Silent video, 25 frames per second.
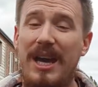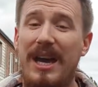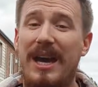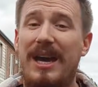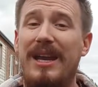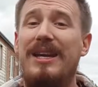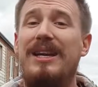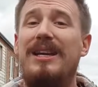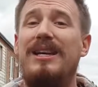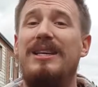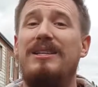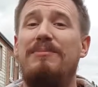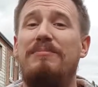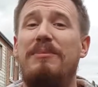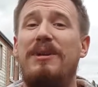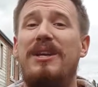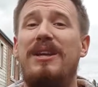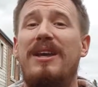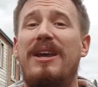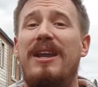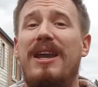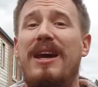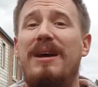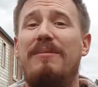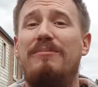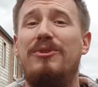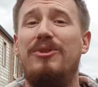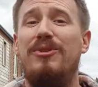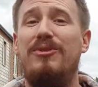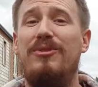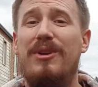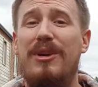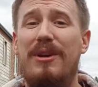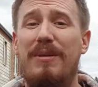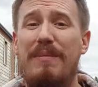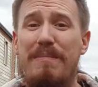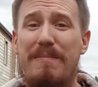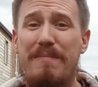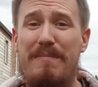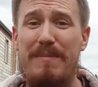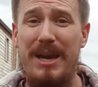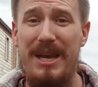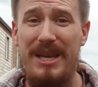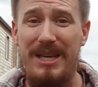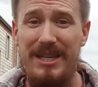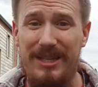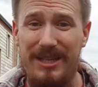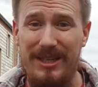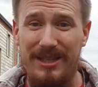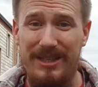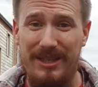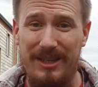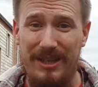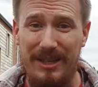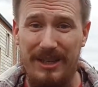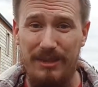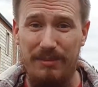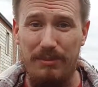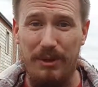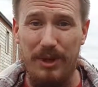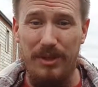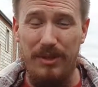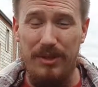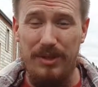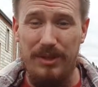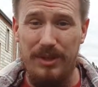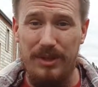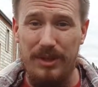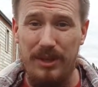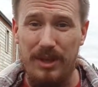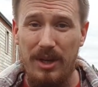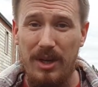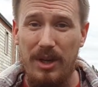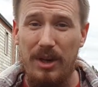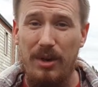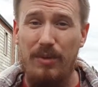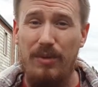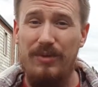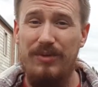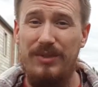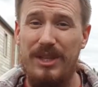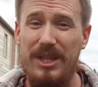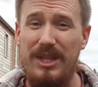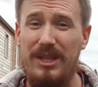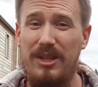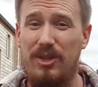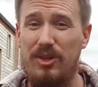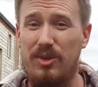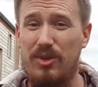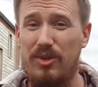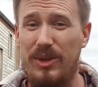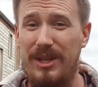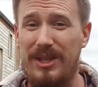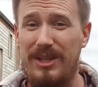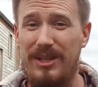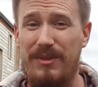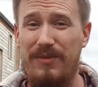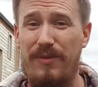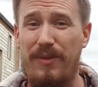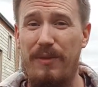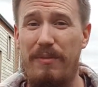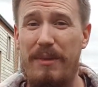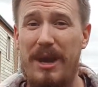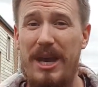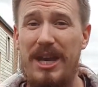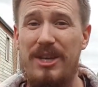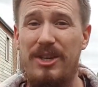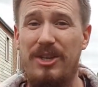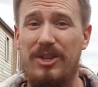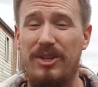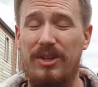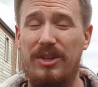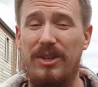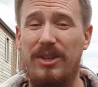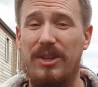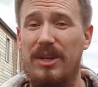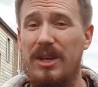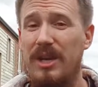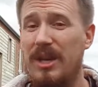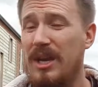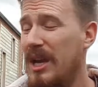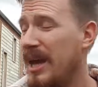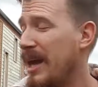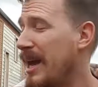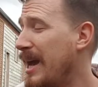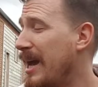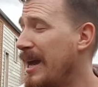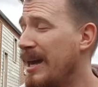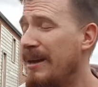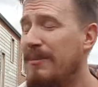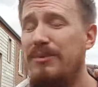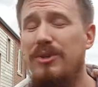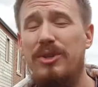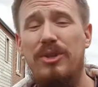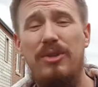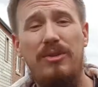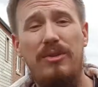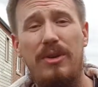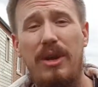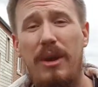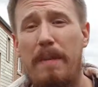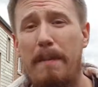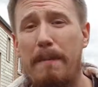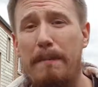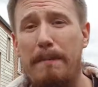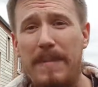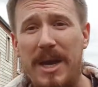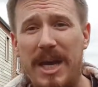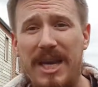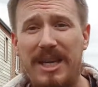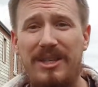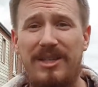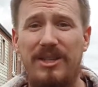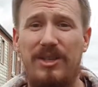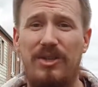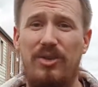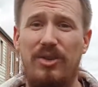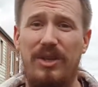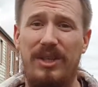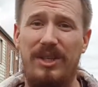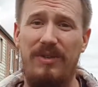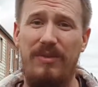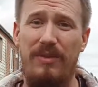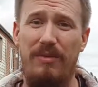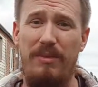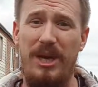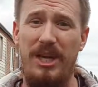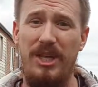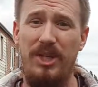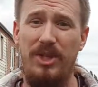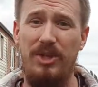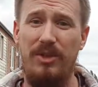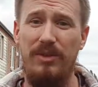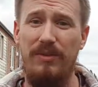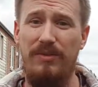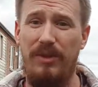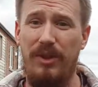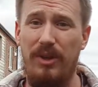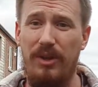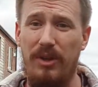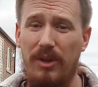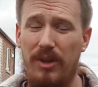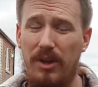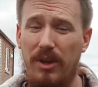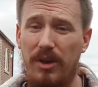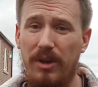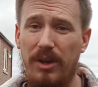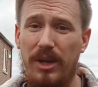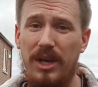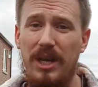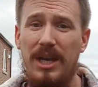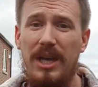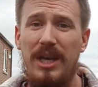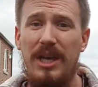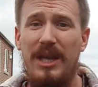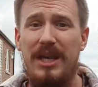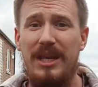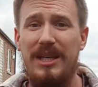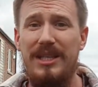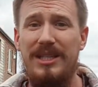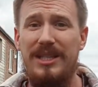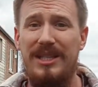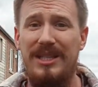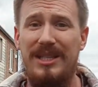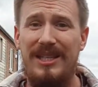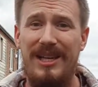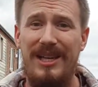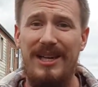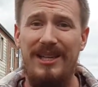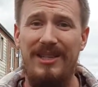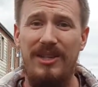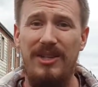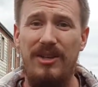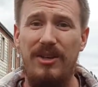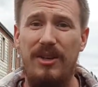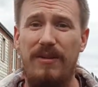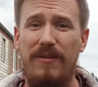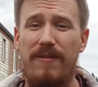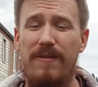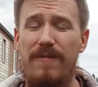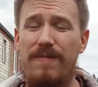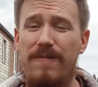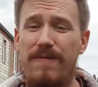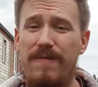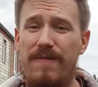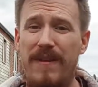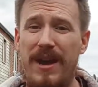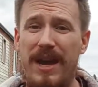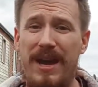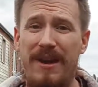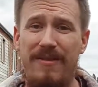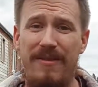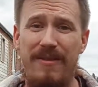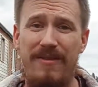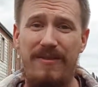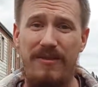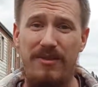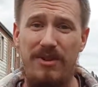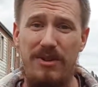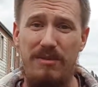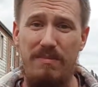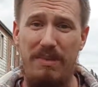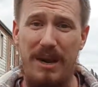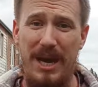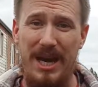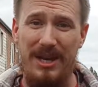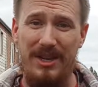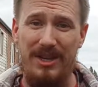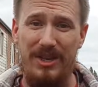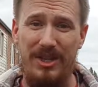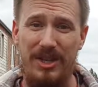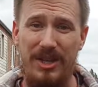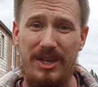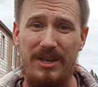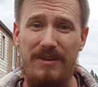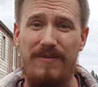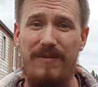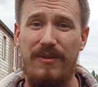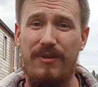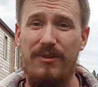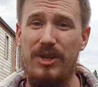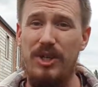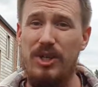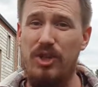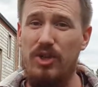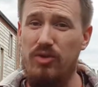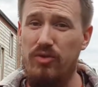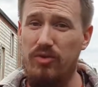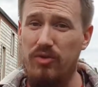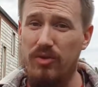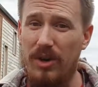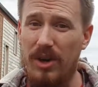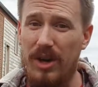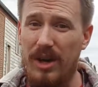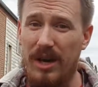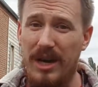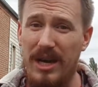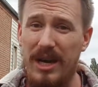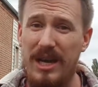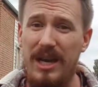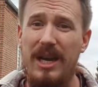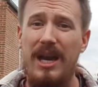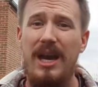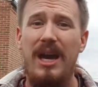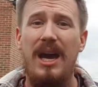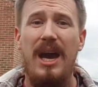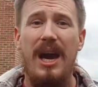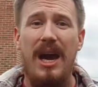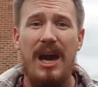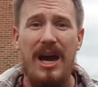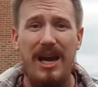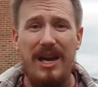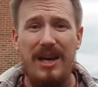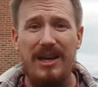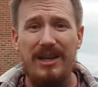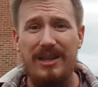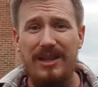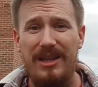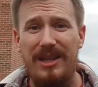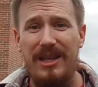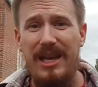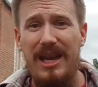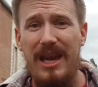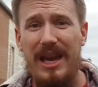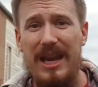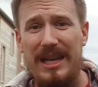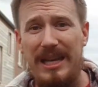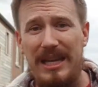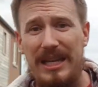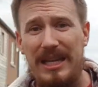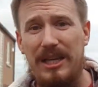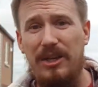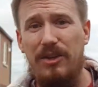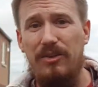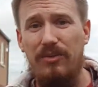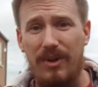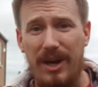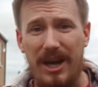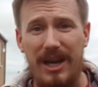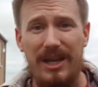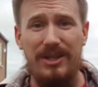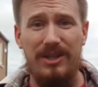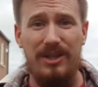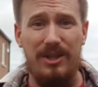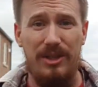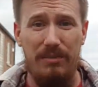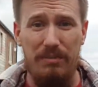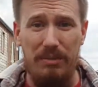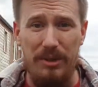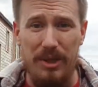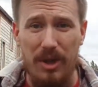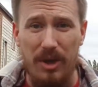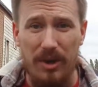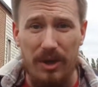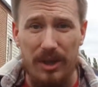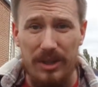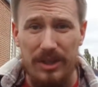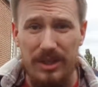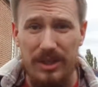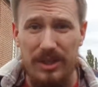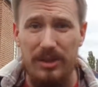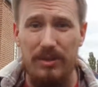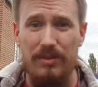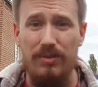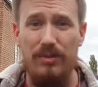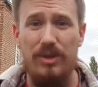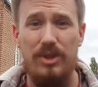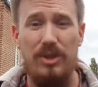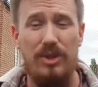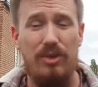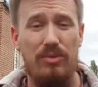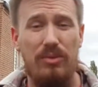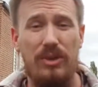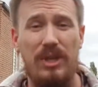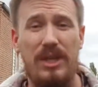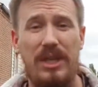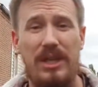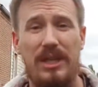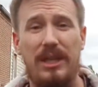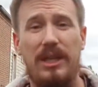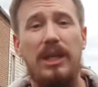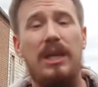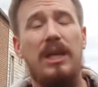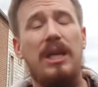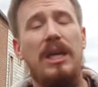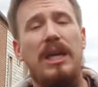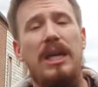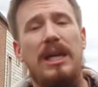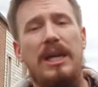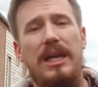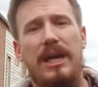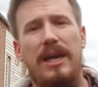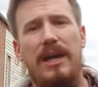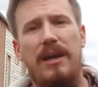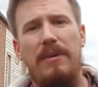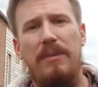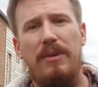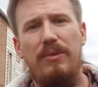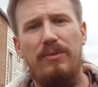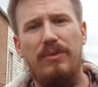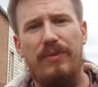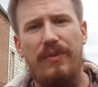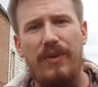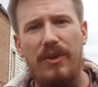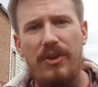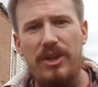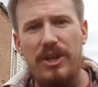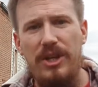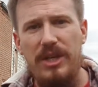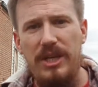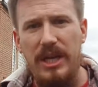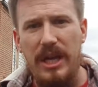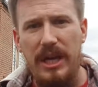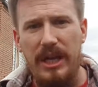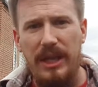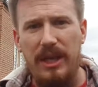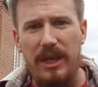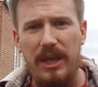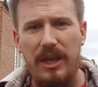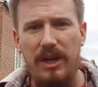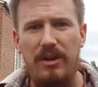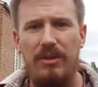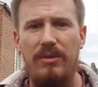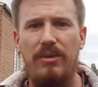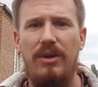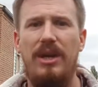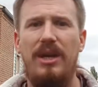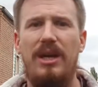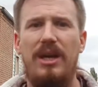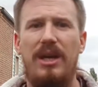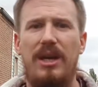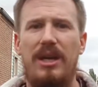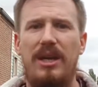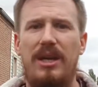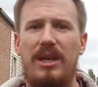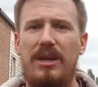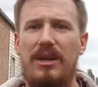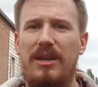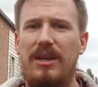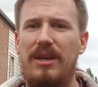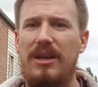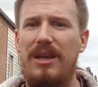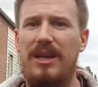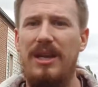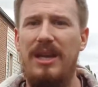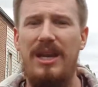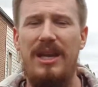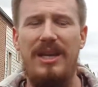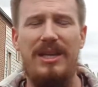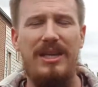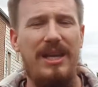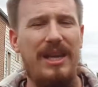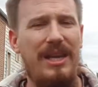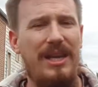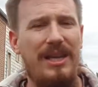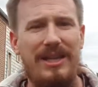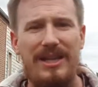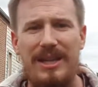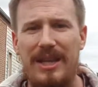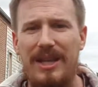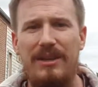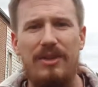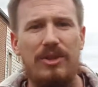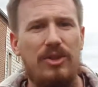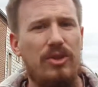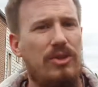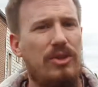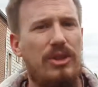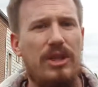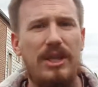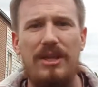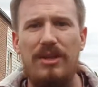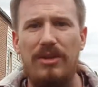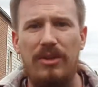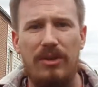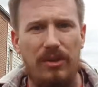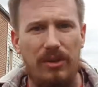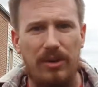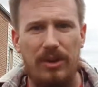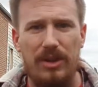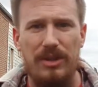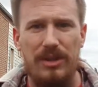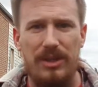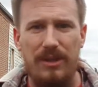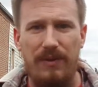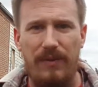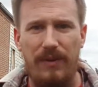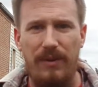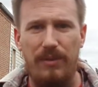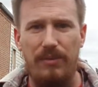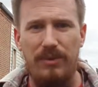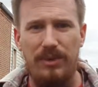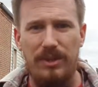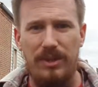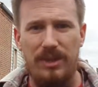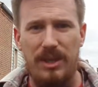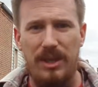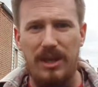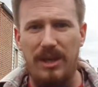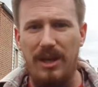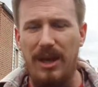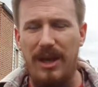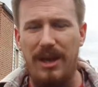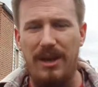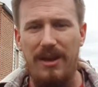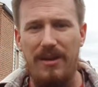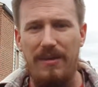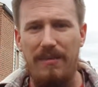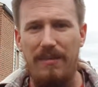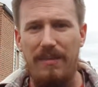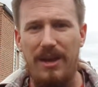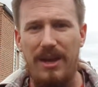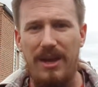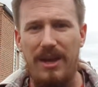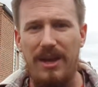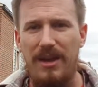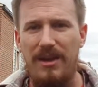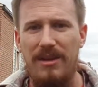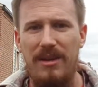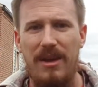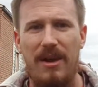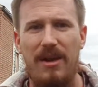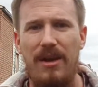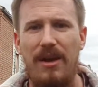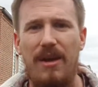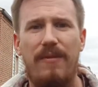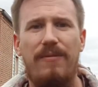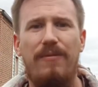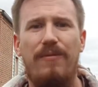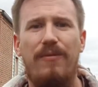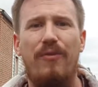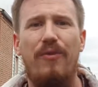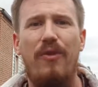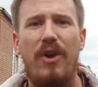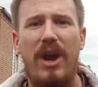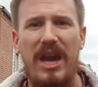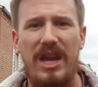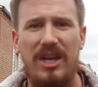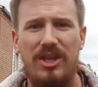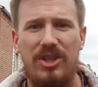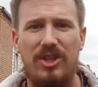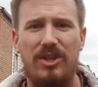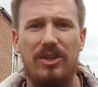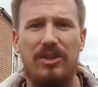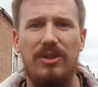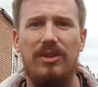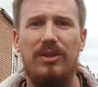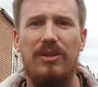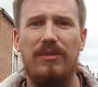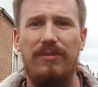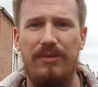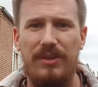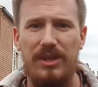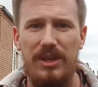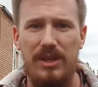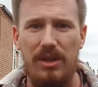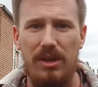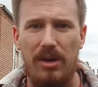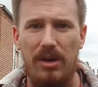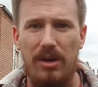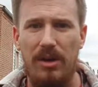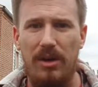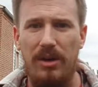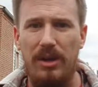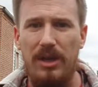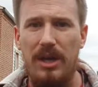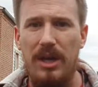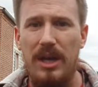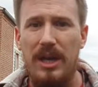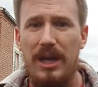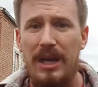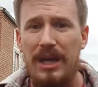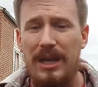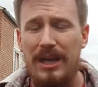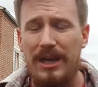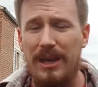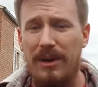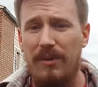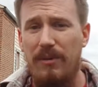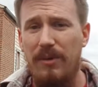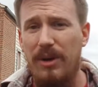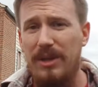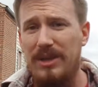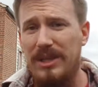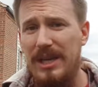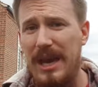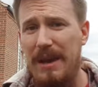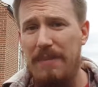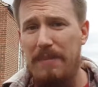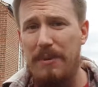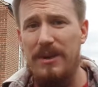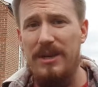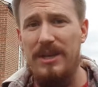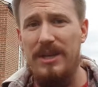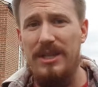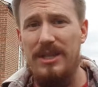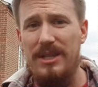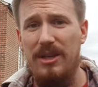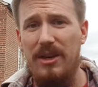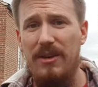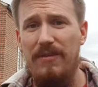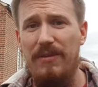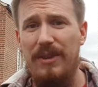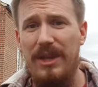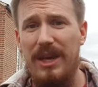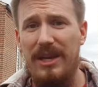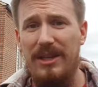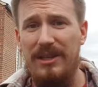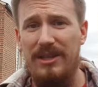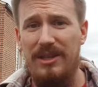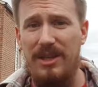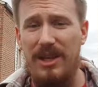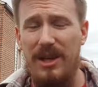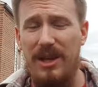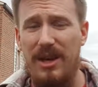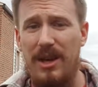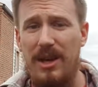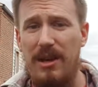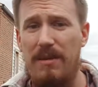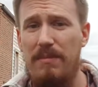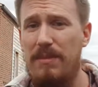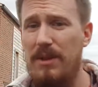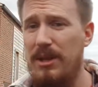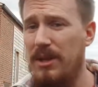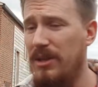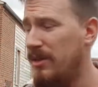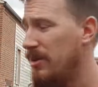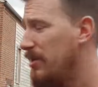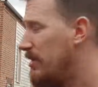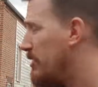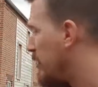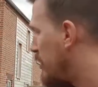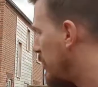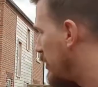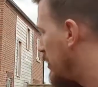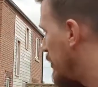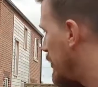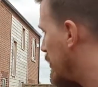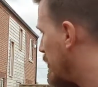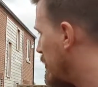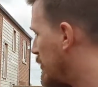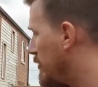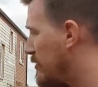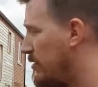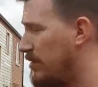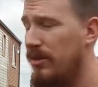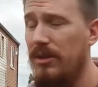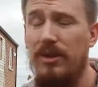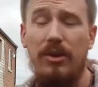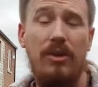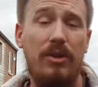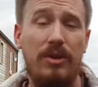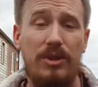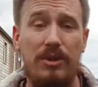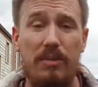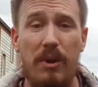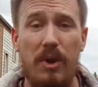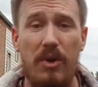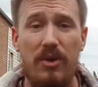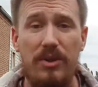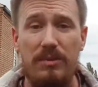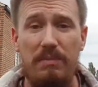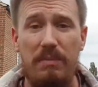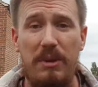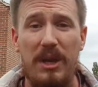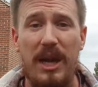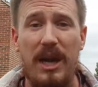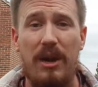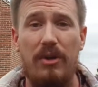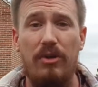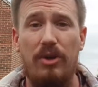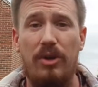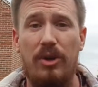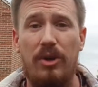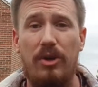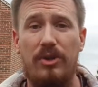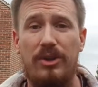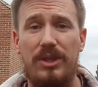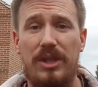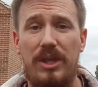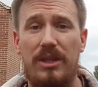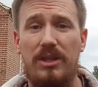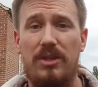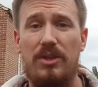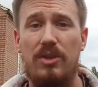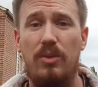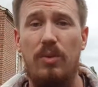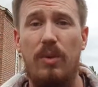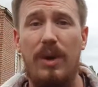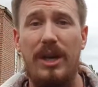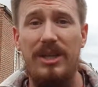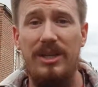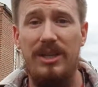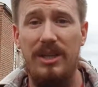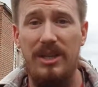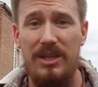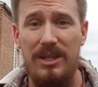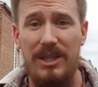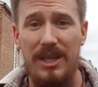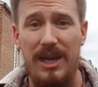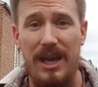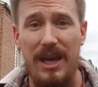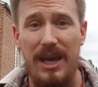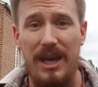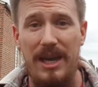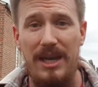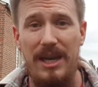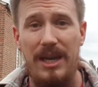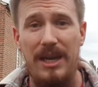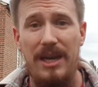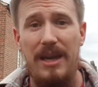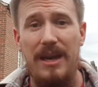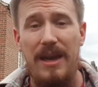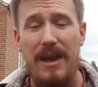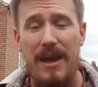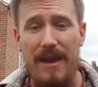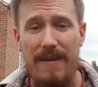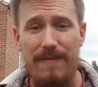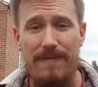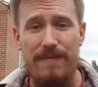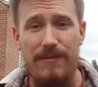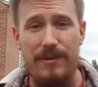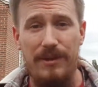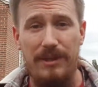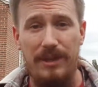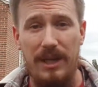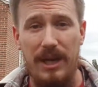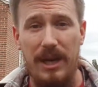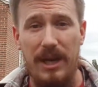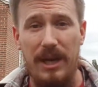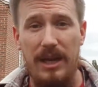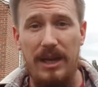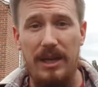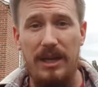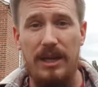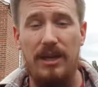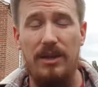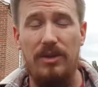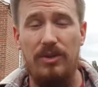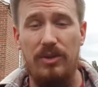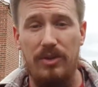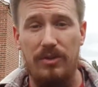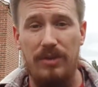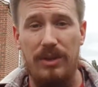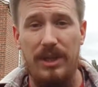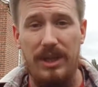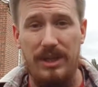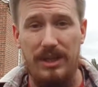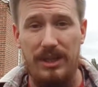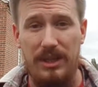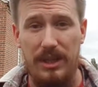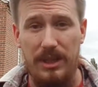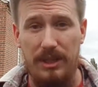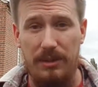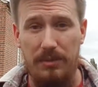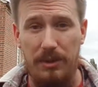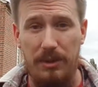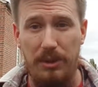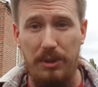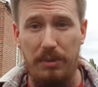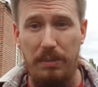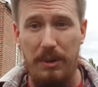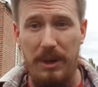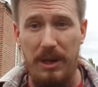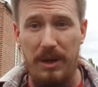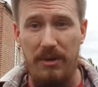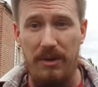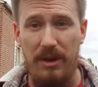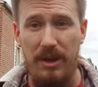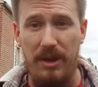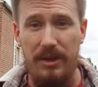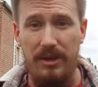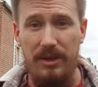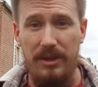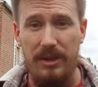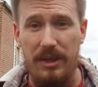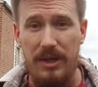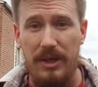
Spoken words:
and it has been an absolutely amazing 6 months. We've seen the transformation, absolute amazing transformation of the lawn. It started off very patchy, very dry, hardly any grass, to be honest, that was green. It was very yellow, and it just didn't look as if it was a fresh, lovely lawn. Now what's happened is, over that time, the Automower has been out cutting twice a day, every day, during that 6 month period.